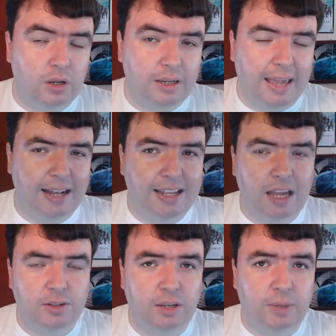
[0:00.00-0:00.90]
Can't
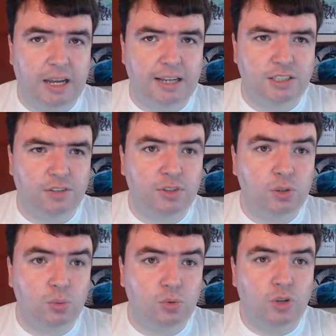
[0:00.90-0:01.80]
Take My Eyes Off
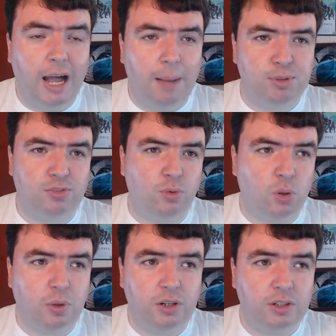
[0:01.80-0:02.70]
You hops
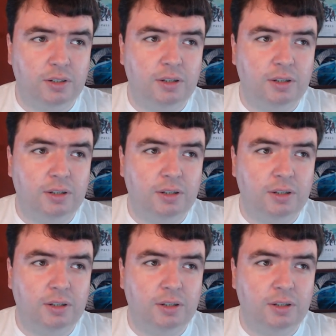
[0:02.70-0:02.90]
forward